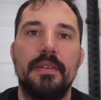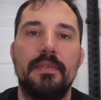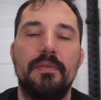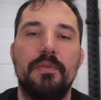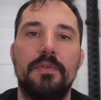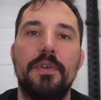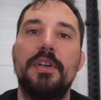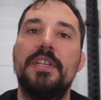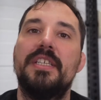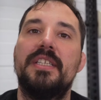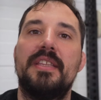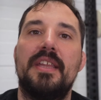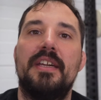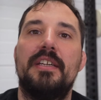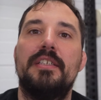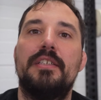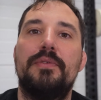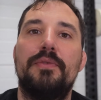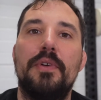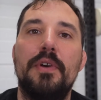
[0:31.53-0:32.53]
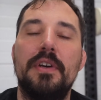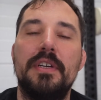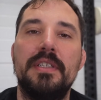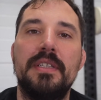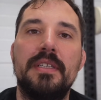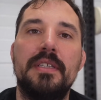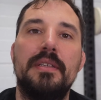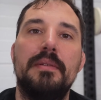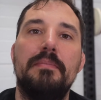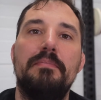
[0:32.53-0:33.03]
First things
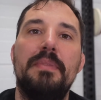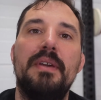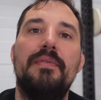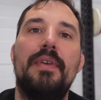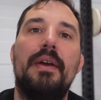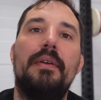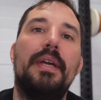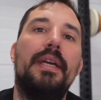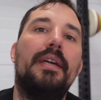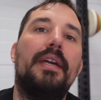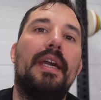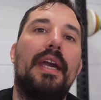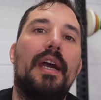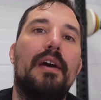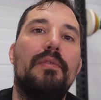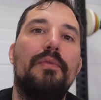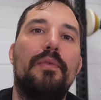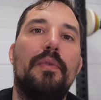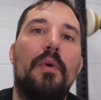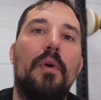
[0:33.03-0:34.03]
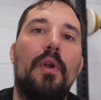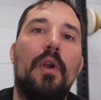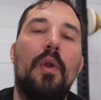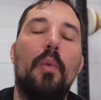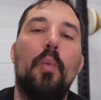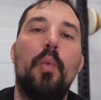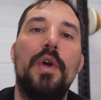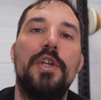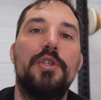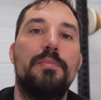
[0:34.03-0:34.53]
first, be very careful
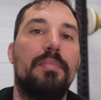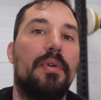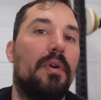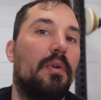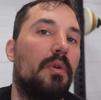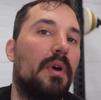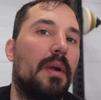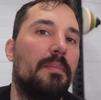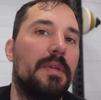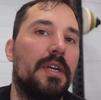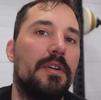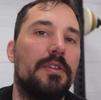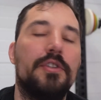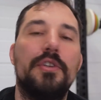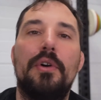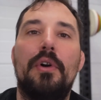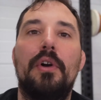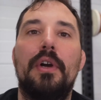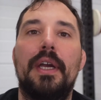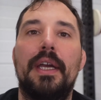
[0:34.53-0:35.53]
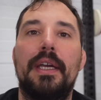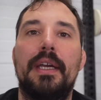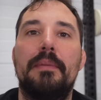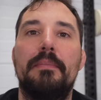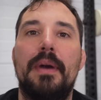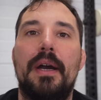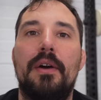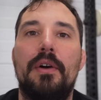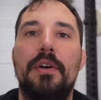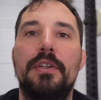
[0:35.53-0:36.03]
which program you're talking
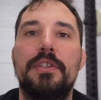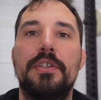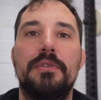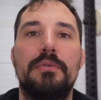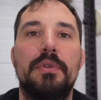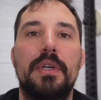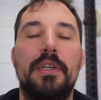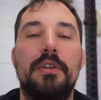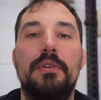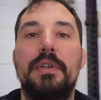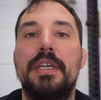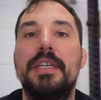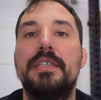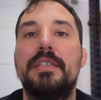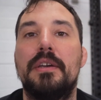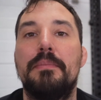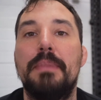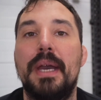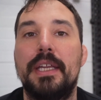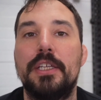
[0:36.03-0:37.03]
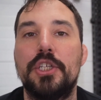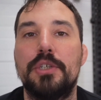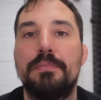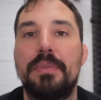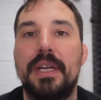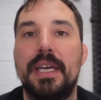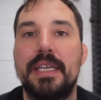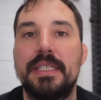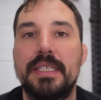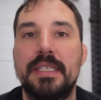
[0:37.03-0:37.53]
about to increase your bench
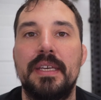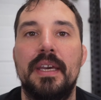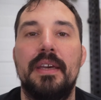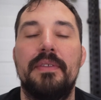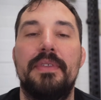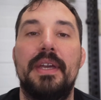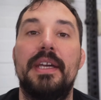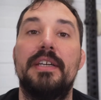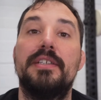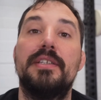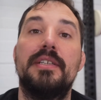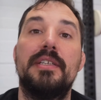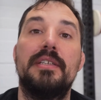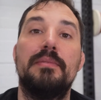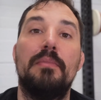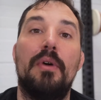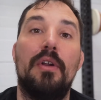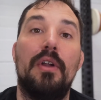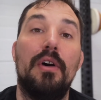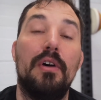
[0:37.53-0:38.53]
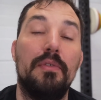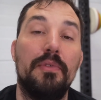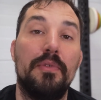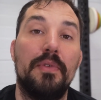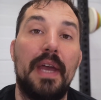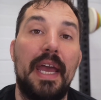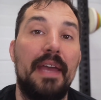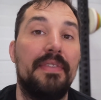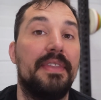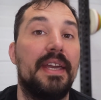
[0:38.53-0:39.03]
press. There's Smolov
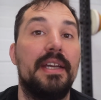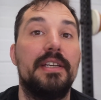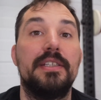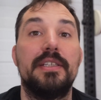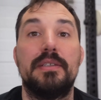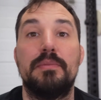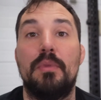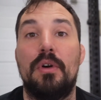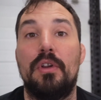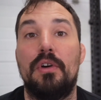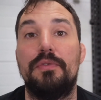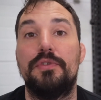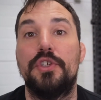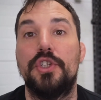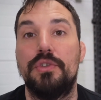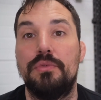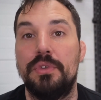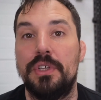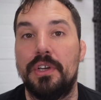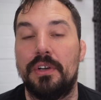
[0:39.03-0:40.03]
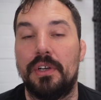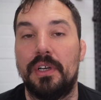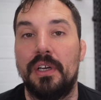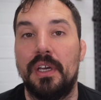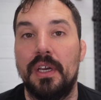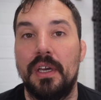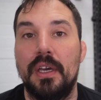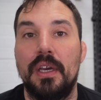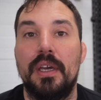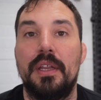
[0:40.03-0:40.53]
and there's Smolov Jr.
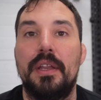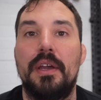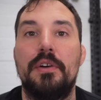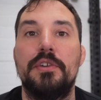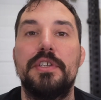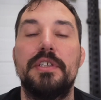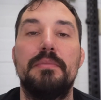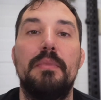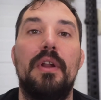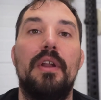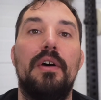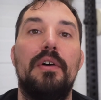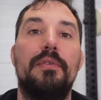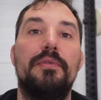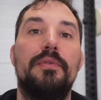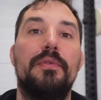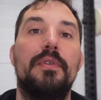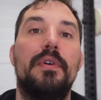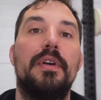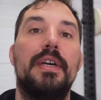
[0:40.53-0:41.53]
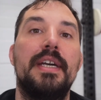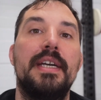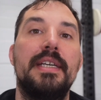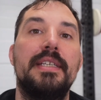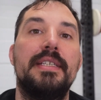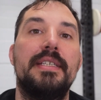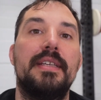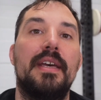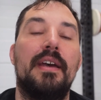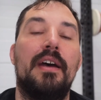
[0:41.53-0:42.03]
Now Smolov
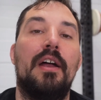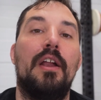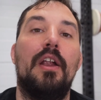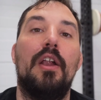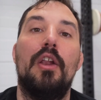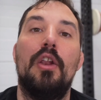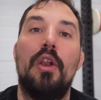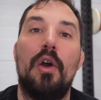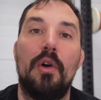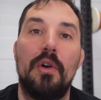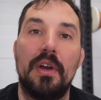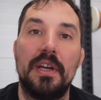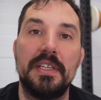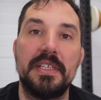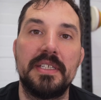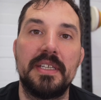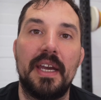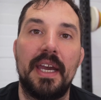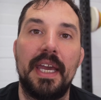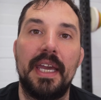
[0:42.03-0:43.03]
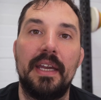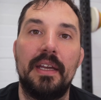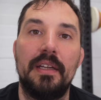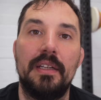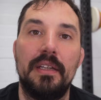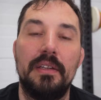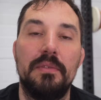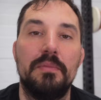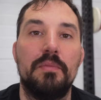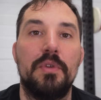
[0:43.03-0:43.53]
is a longer
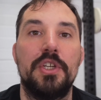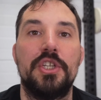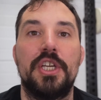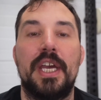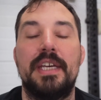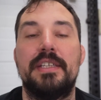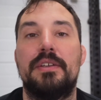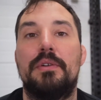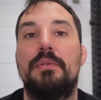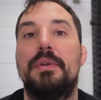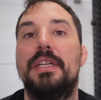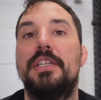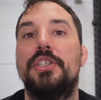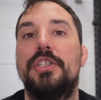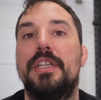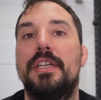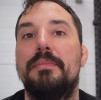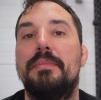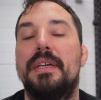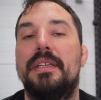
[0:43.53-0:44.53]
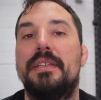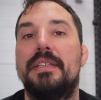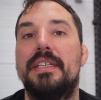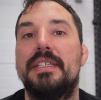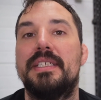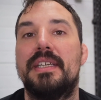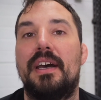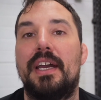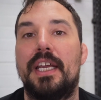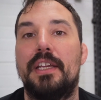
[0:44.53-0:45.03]
cycle which has originally been
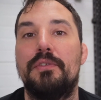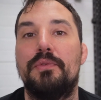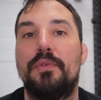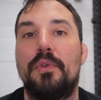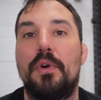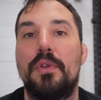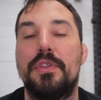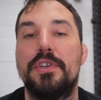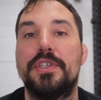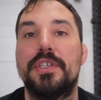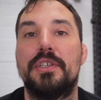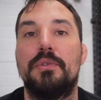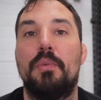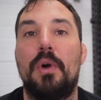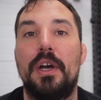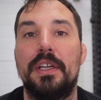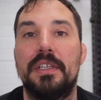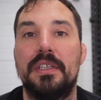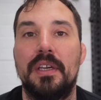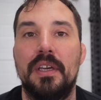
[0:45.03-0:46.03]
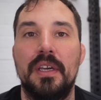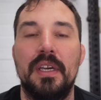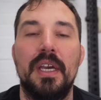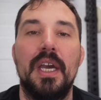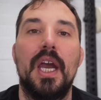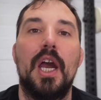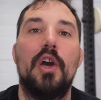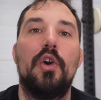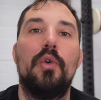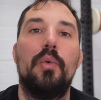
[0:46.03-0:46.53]
designed for the squat.
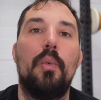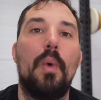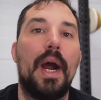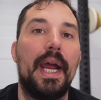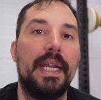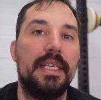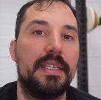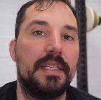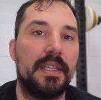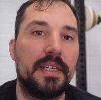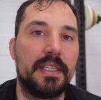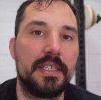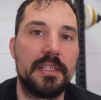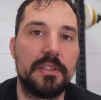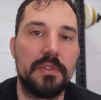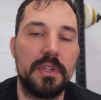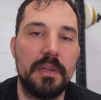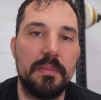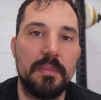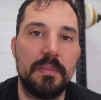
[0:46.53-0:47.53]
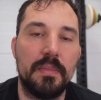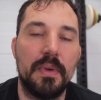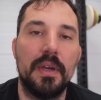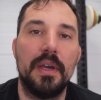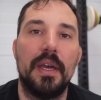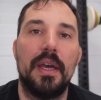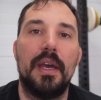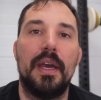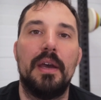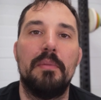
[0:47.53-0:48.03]
Quite an extreme
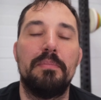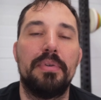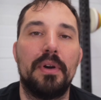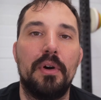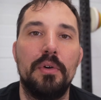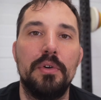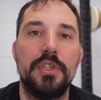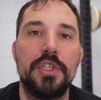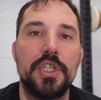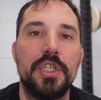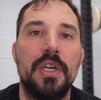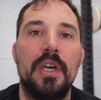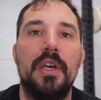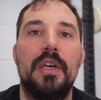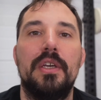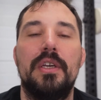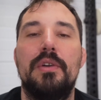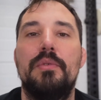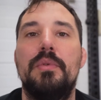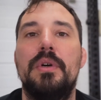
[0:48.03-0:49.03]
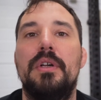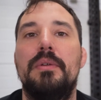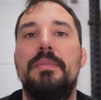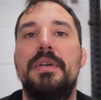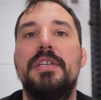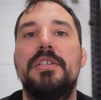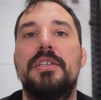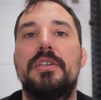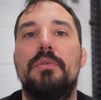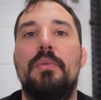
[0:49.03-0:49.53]
approach. You will
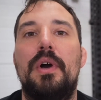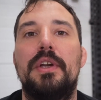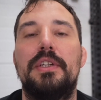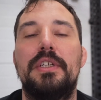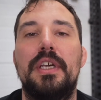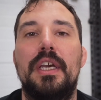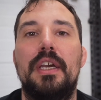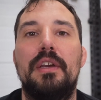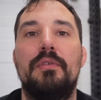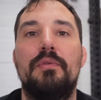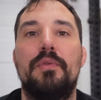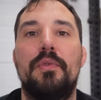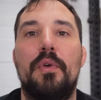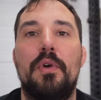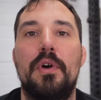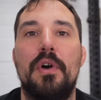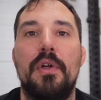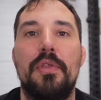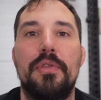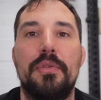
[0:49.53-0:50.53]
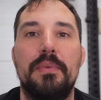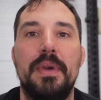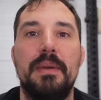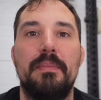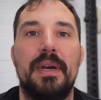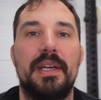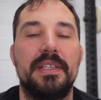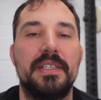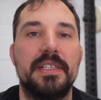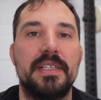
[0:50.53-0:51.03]
be squatting for 3
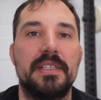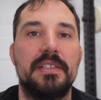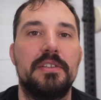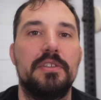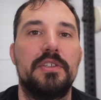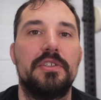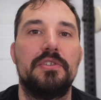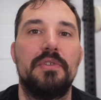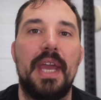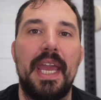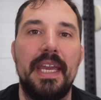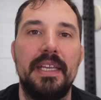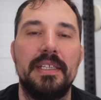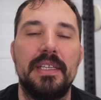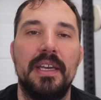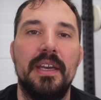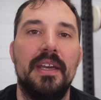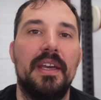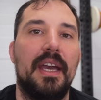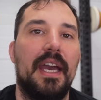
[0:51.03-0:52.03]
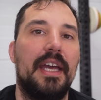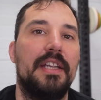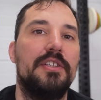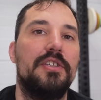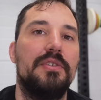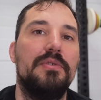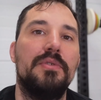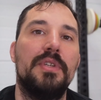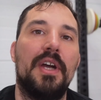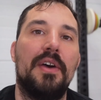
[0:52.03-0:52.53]
months straight and
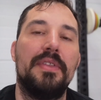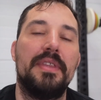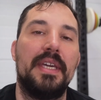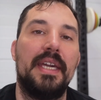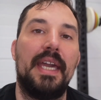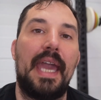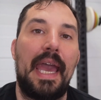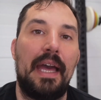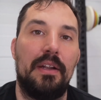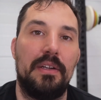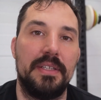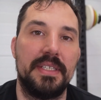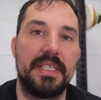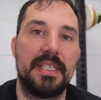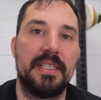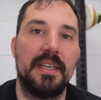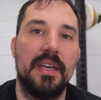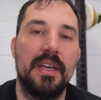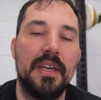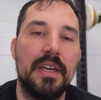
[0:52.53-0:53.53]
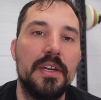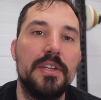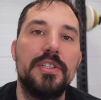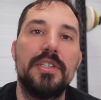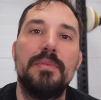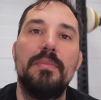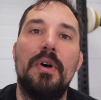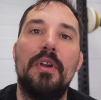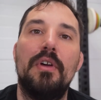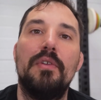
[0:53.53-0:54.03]
do nothing else.
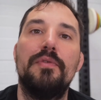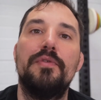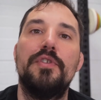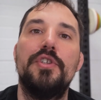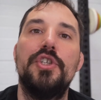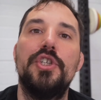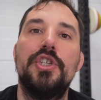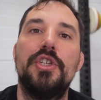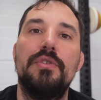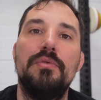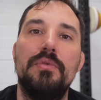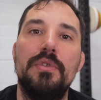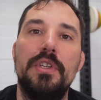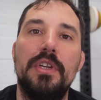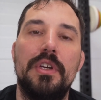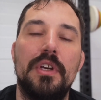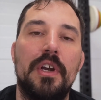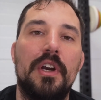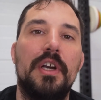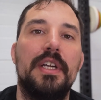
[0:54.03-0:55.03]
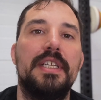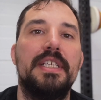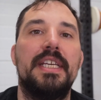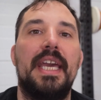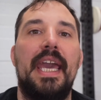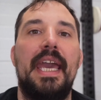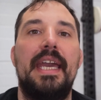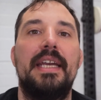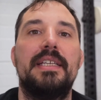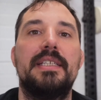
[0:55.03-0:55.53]
Smolov Jr.
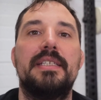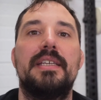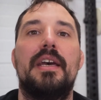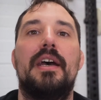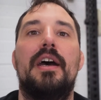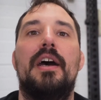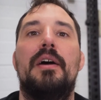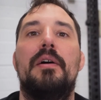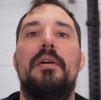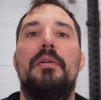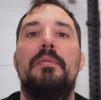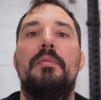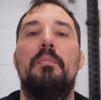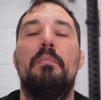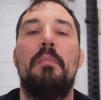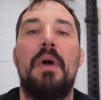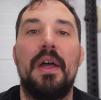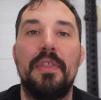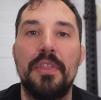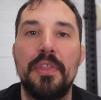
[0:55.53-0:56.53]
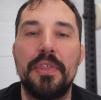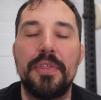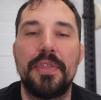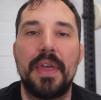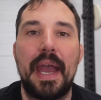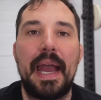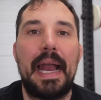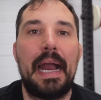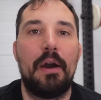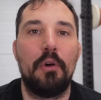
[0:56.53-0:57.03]
takes a
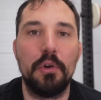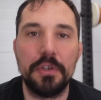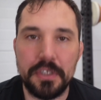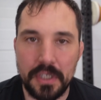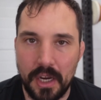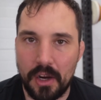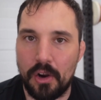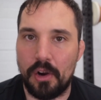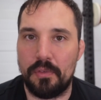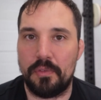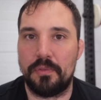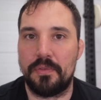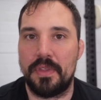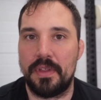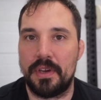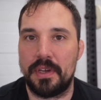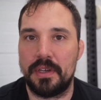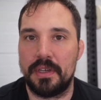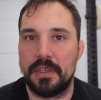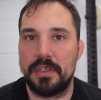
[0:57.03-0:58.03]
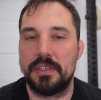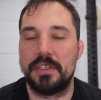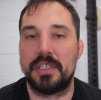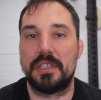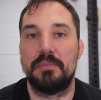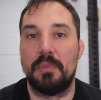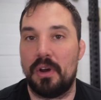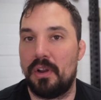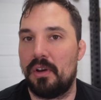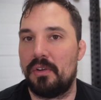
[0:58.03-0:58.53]
month out of the
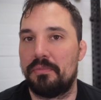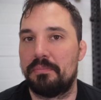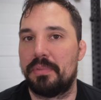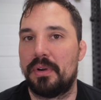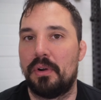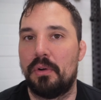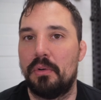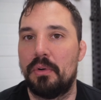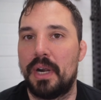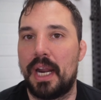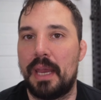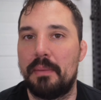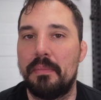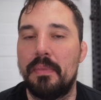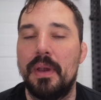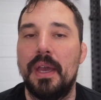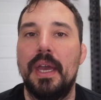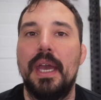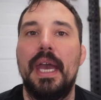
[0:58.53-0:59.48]
Smolov program